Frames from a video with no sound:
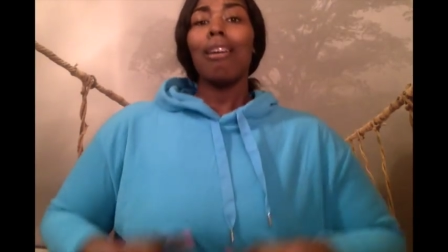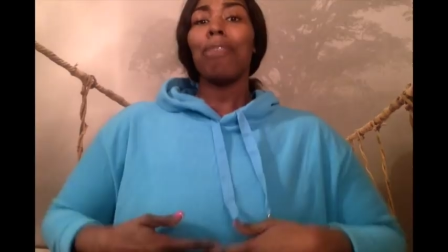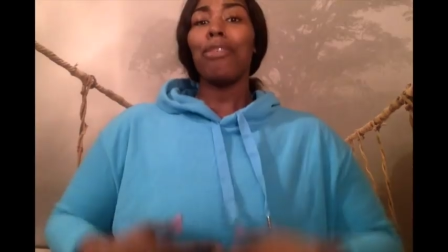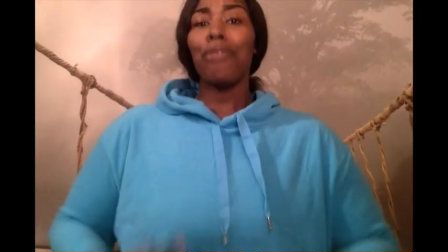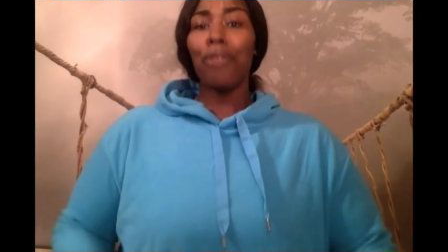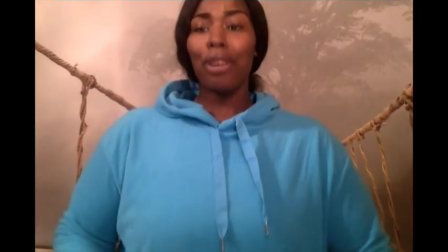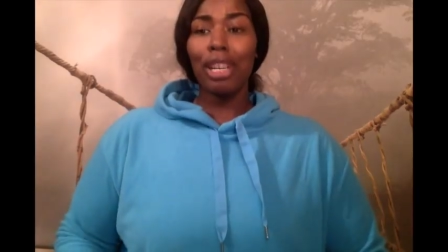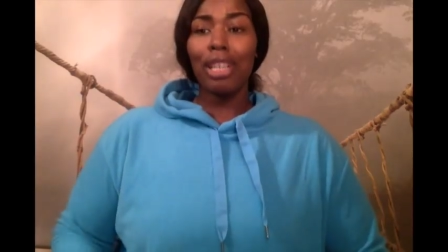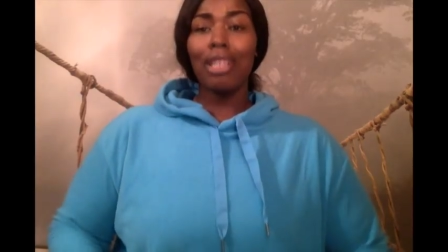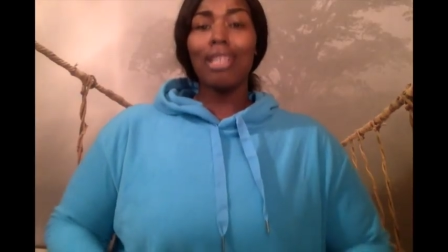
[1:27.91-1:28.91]
before
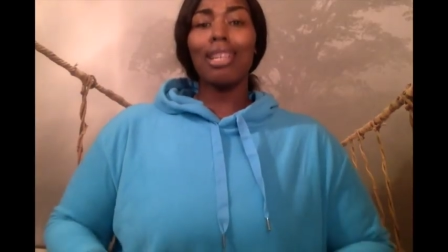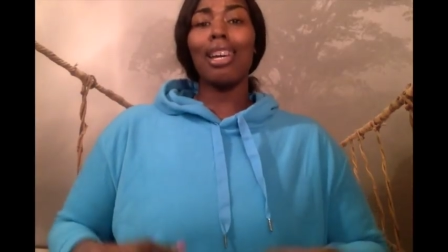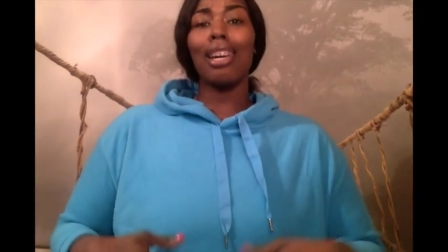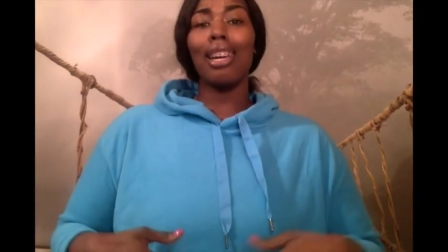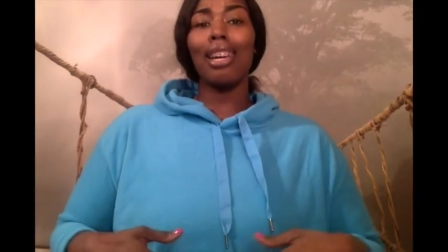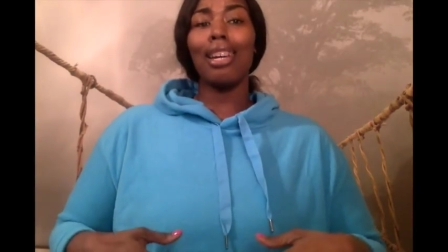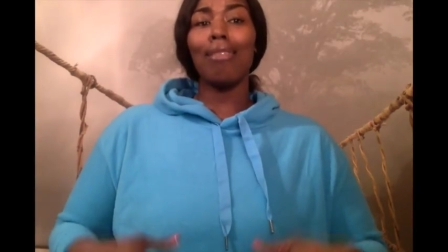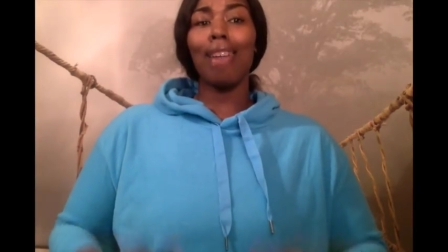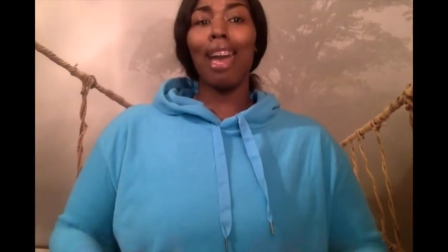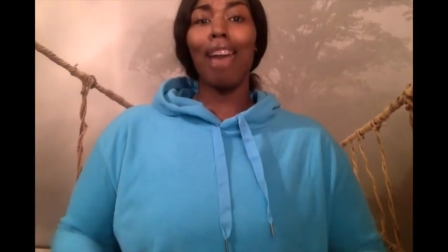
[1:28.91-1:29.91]
this,
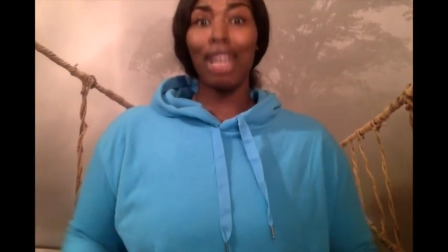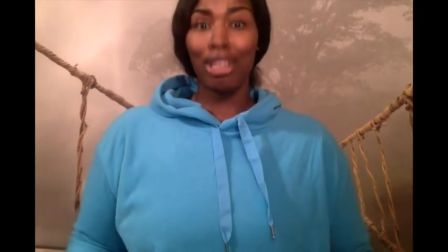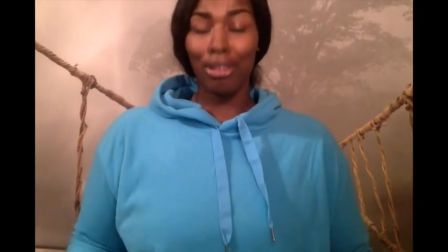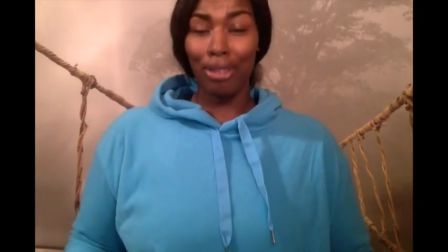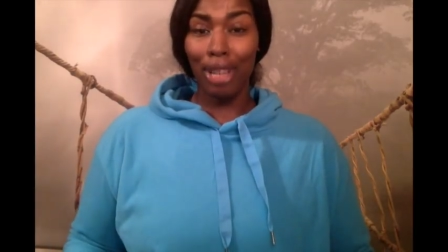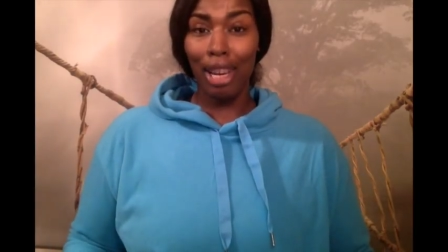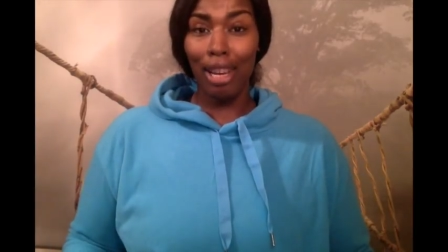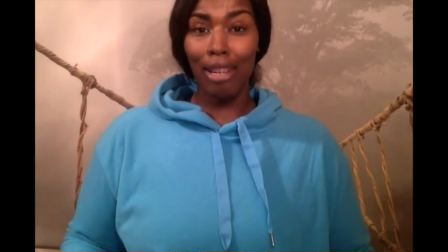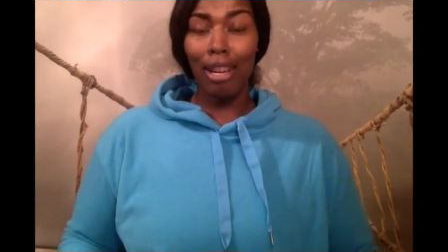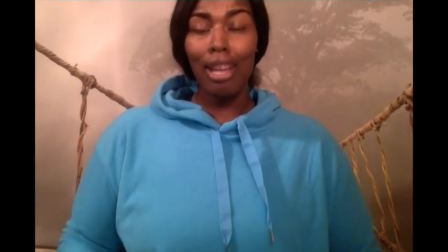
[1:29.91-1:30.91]
and I have extra
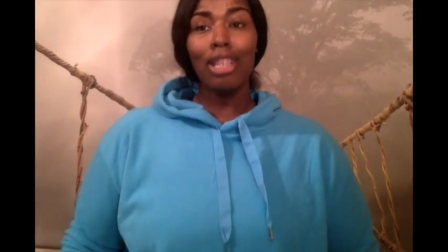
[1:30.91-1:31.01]
skin.